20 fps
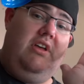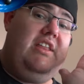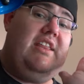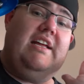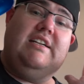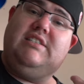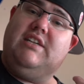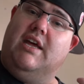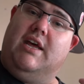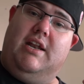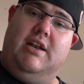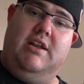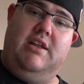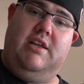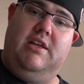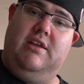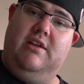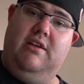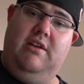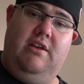That's it.
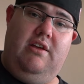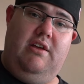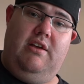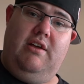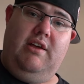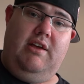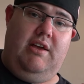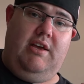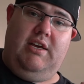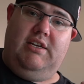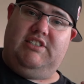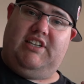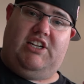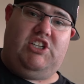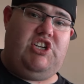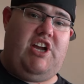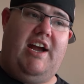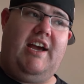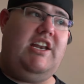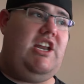It's like
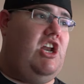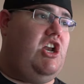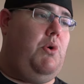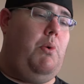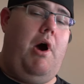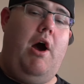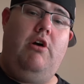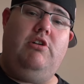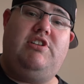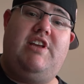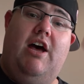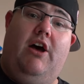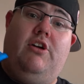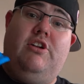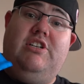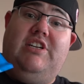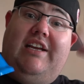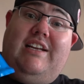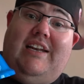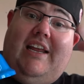checking into a hotel.
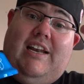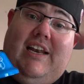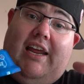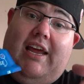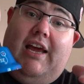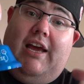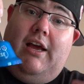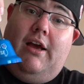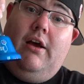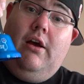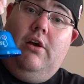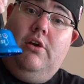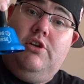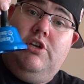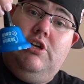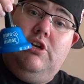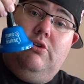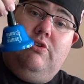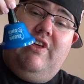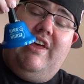Ding ding ding.
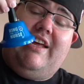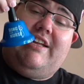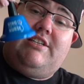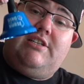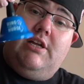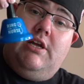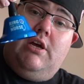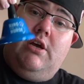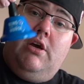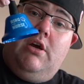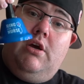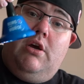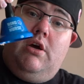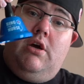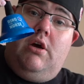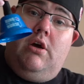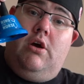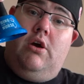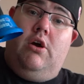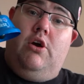You do this.
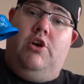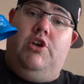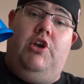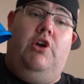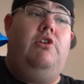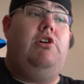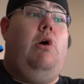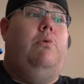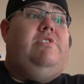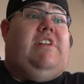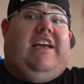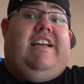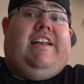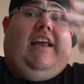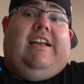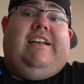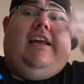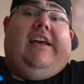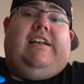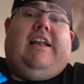You don't go ding
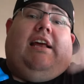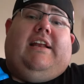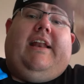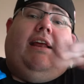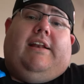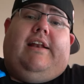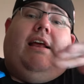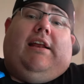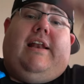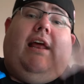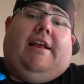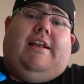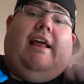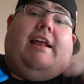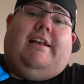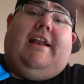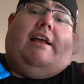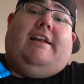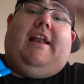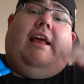ding ding ding ding ding ding
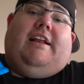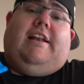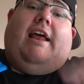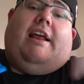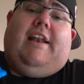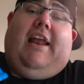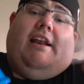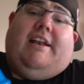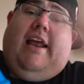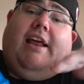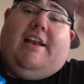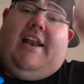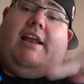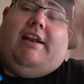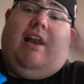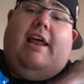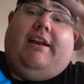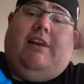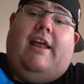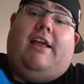ding ding ding ding ding
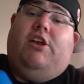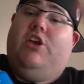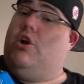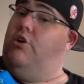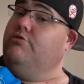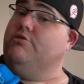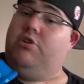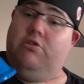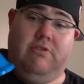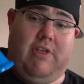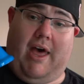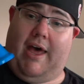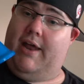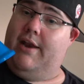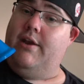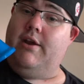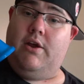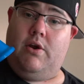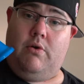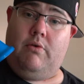ding ding ding. You don't do that.
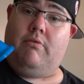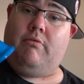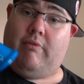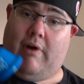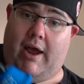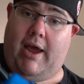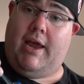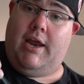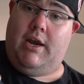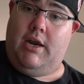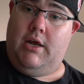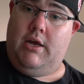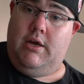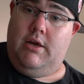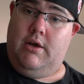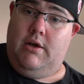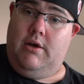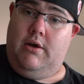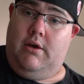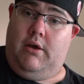Okay. Right?
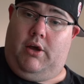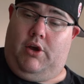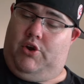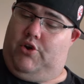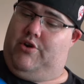Yeah.